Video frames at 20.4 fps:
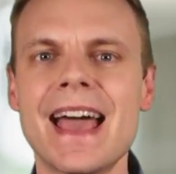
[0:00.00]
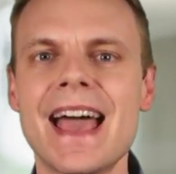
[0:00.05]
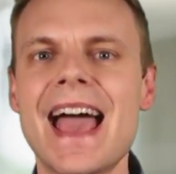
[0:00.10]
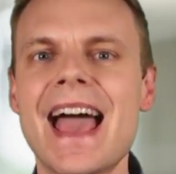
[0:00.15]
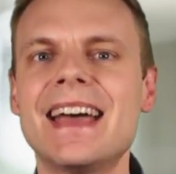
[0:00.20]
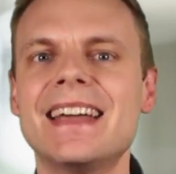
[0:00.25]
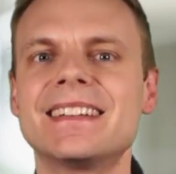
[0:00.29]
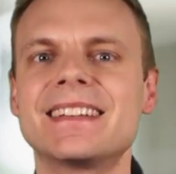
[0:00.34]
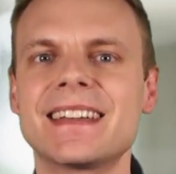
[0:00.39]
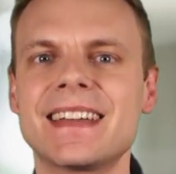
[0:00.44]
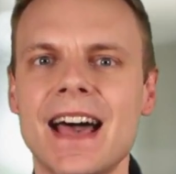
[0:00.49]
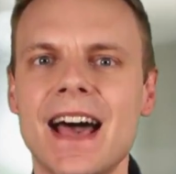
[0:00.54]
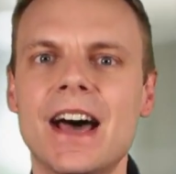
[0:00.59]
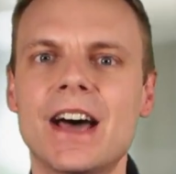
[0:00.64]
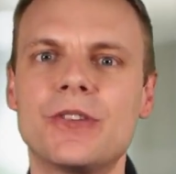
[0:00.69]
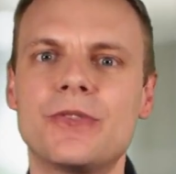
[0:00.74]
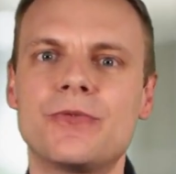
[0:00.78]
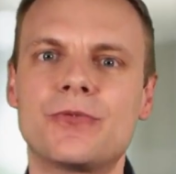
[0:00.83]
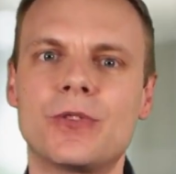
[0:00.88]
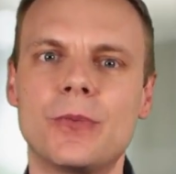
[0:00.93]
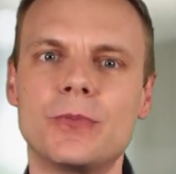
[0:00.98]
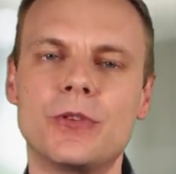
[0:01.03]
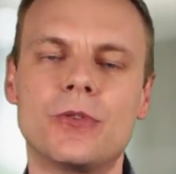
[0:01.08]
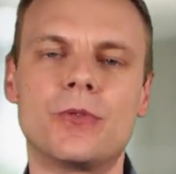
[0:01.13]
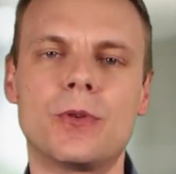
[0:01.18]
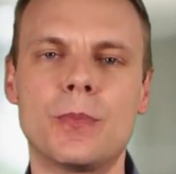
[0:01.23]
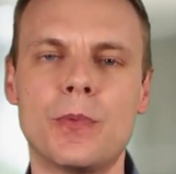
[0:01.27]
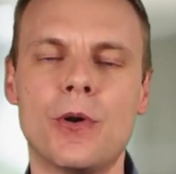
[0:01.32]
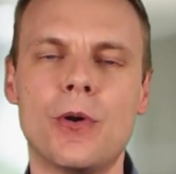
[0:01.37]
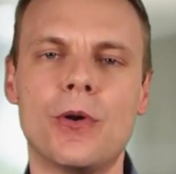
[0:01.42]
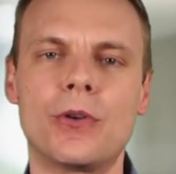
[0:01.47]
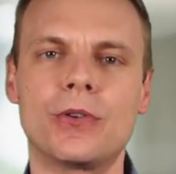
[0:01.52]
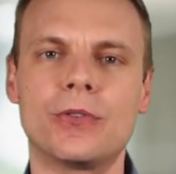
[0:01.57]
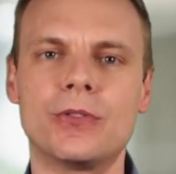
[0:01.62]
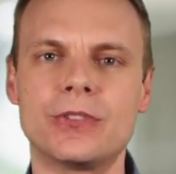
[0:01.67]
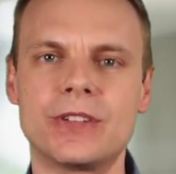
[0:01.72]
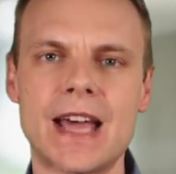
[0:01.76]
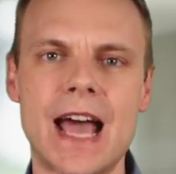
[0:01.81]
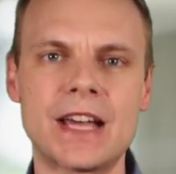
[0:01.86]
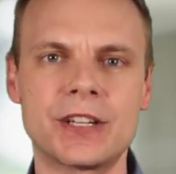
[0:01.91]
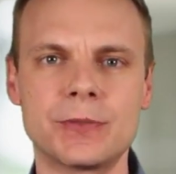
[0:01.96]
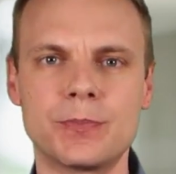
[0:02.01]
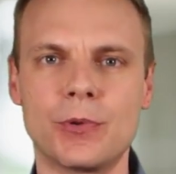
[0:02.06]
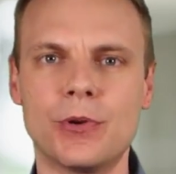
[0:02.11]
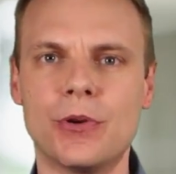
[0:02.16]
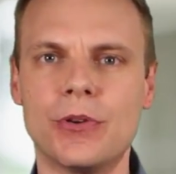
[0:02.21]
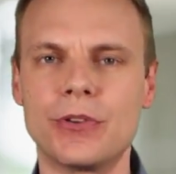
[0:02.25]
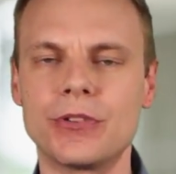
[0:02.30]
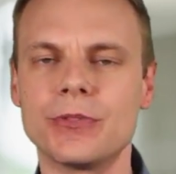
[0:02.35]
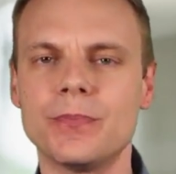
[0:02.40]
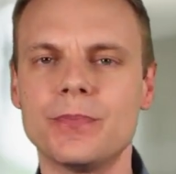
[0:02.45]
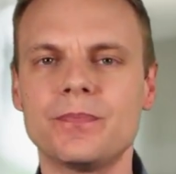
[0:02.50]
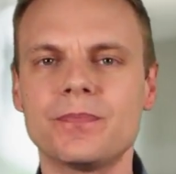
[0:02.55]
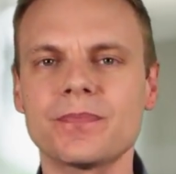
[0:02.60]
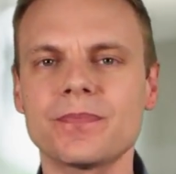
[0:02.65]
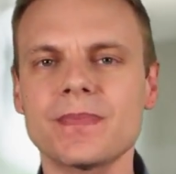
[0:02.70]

and cut from your report or dashboard.